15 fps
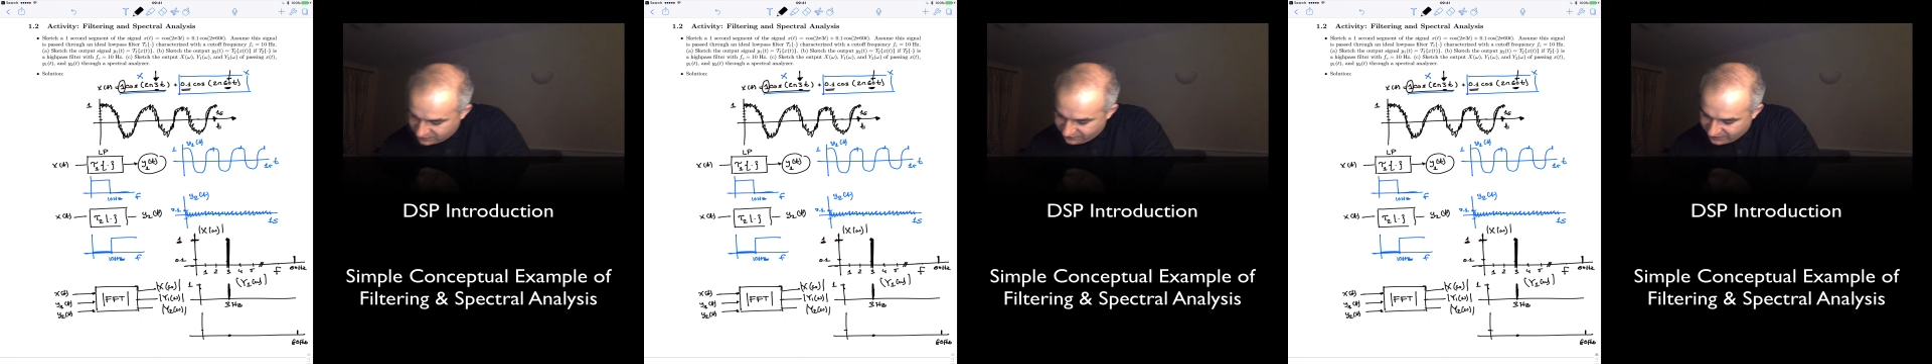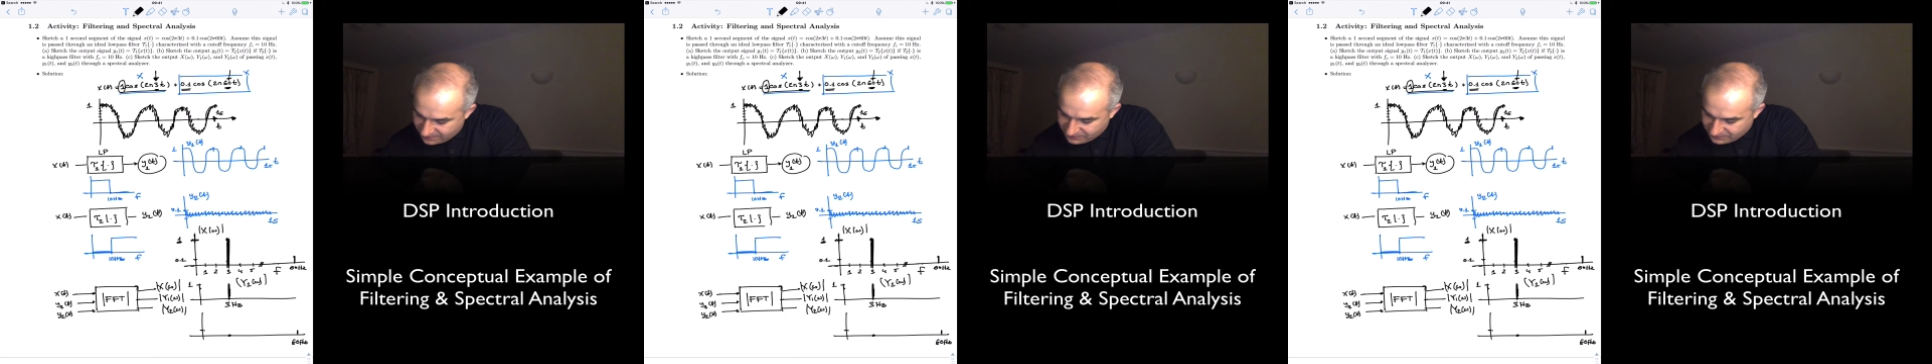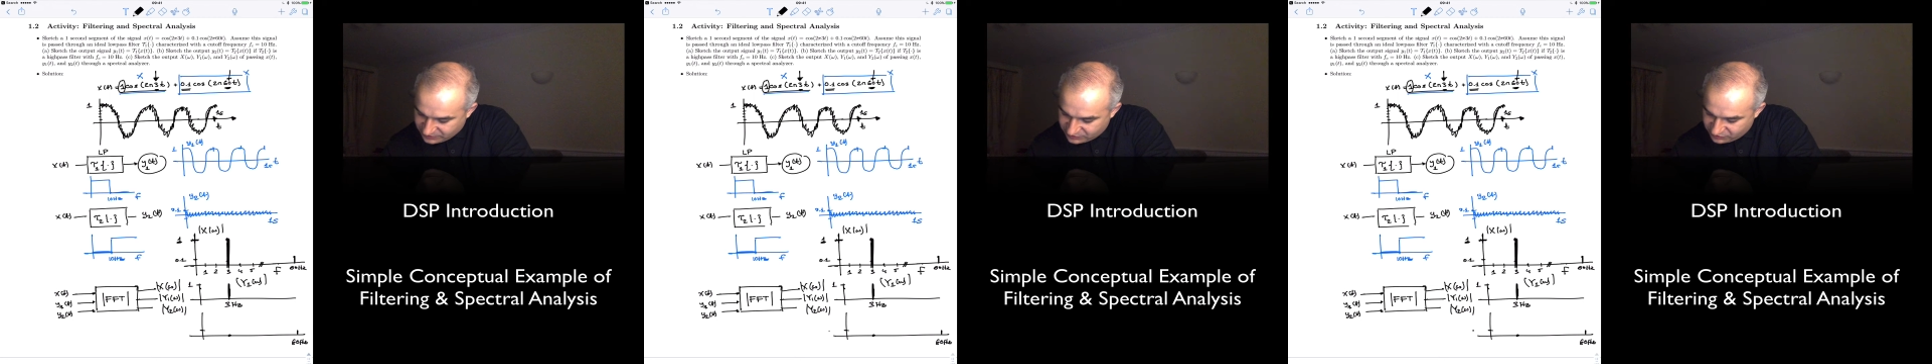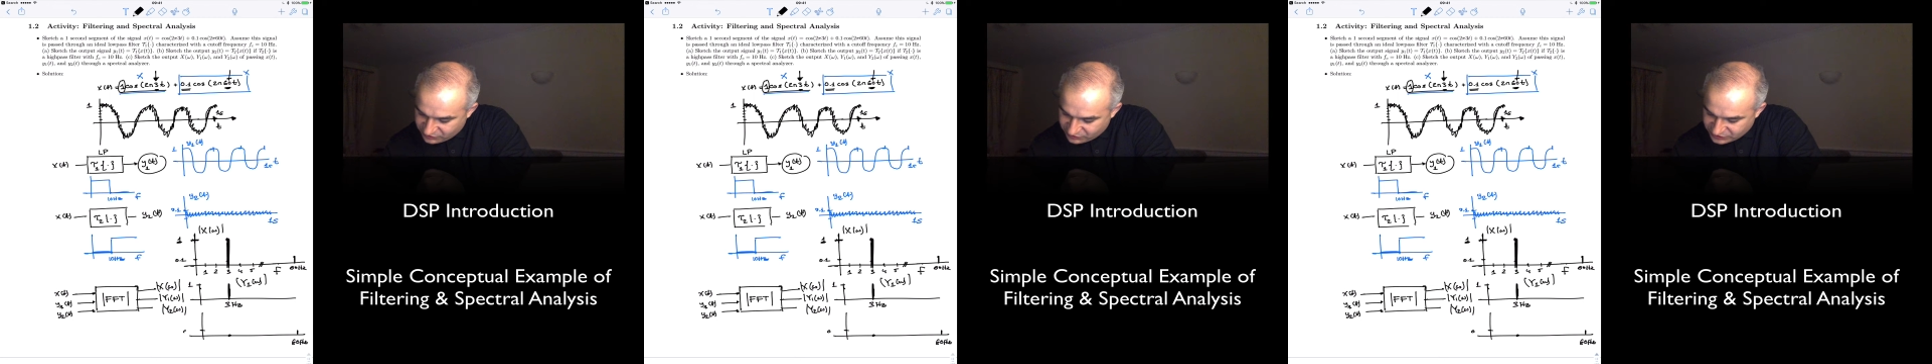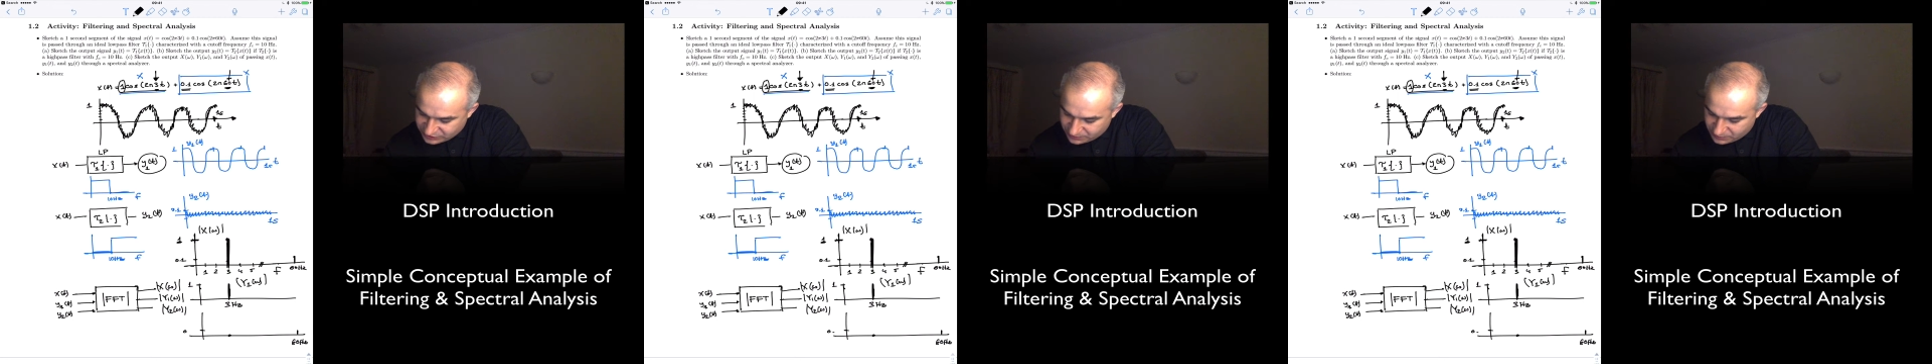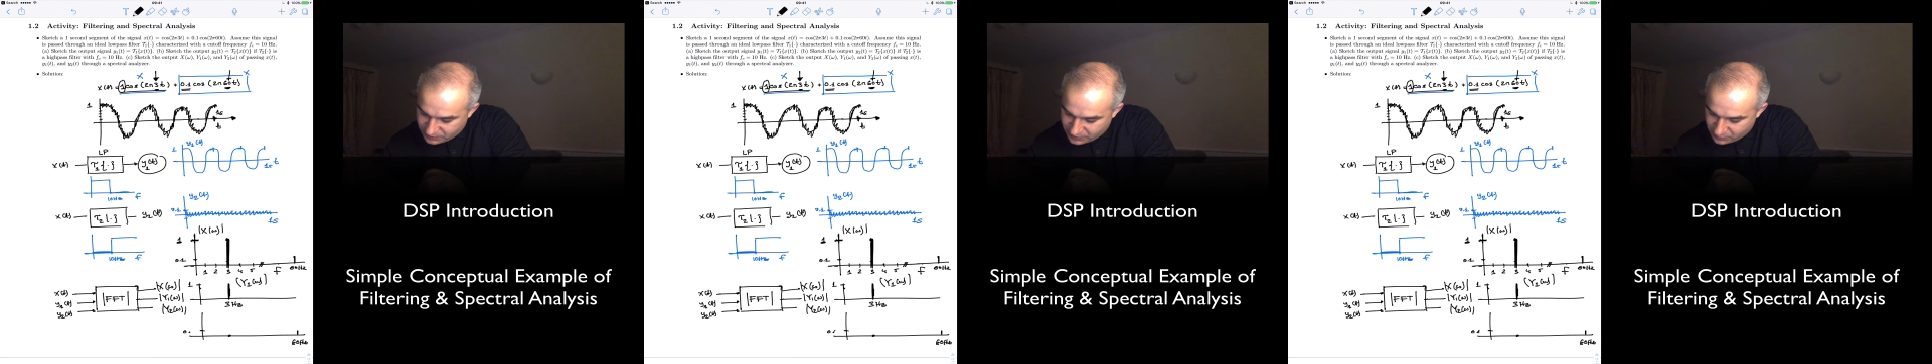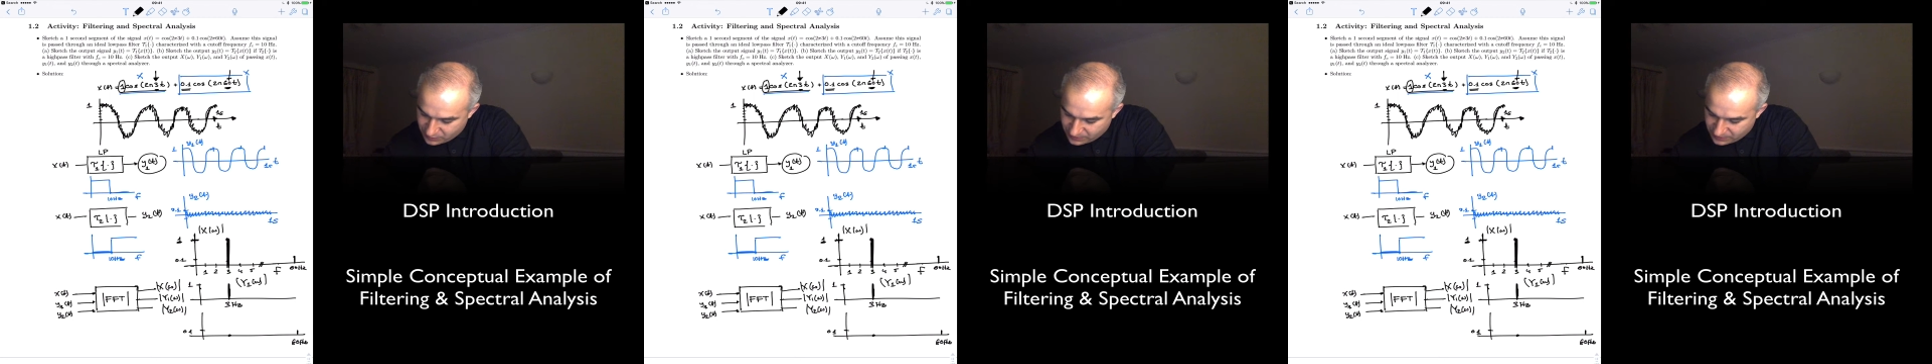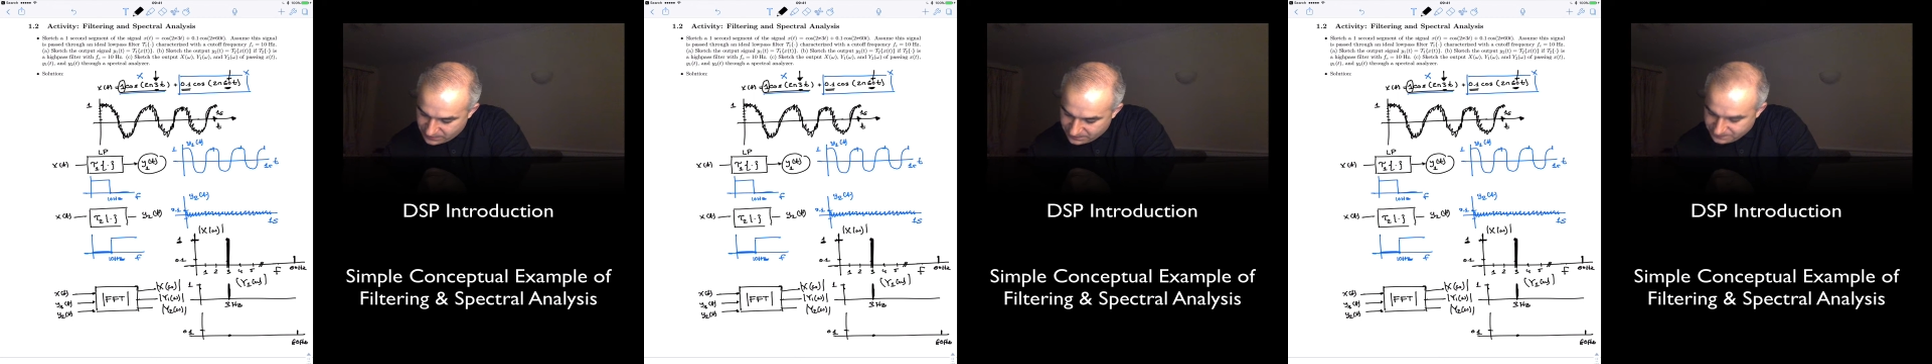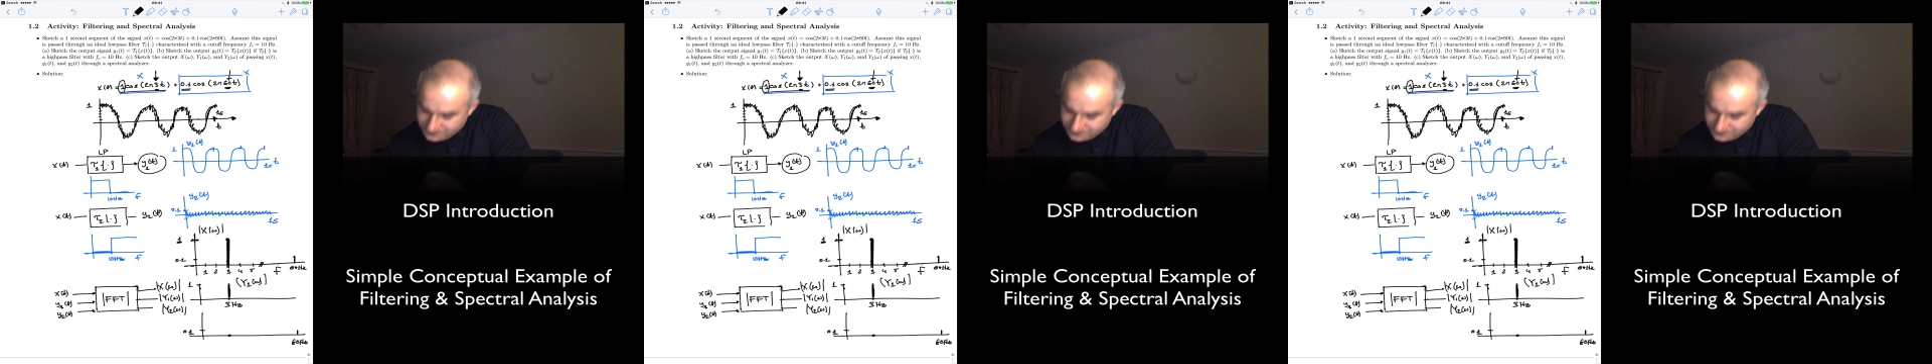an amplitude of 0.1.